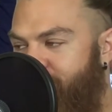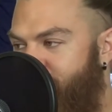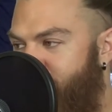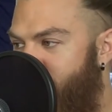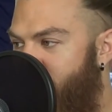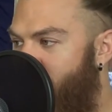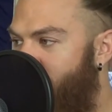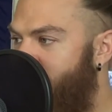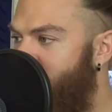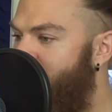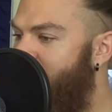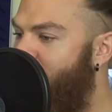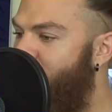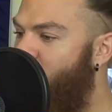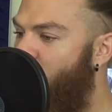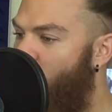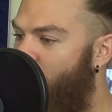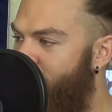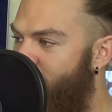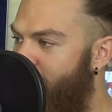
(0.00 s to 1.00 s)
You know, it's about
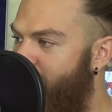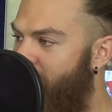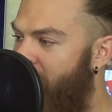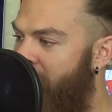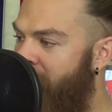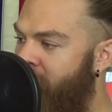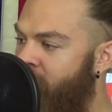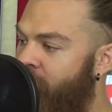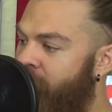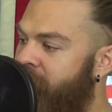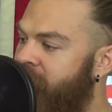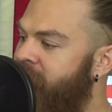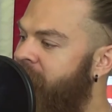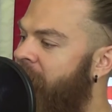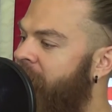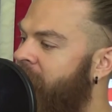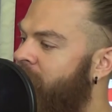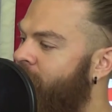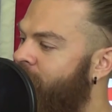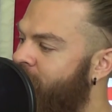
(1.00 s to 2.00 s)
knowing your body, knowing
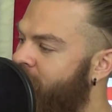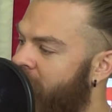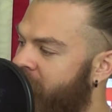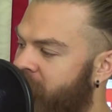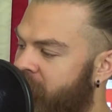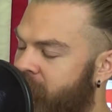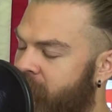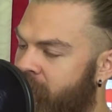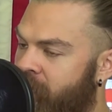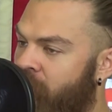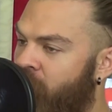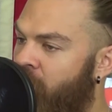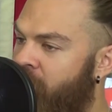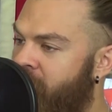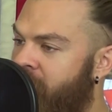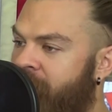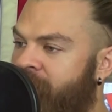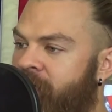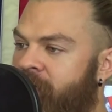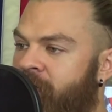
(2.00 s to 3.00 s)
exactly what you have to do and
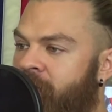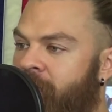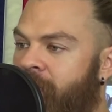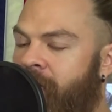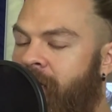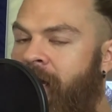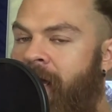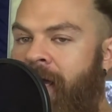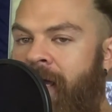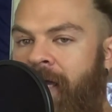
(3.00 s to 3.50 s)
when you have to do it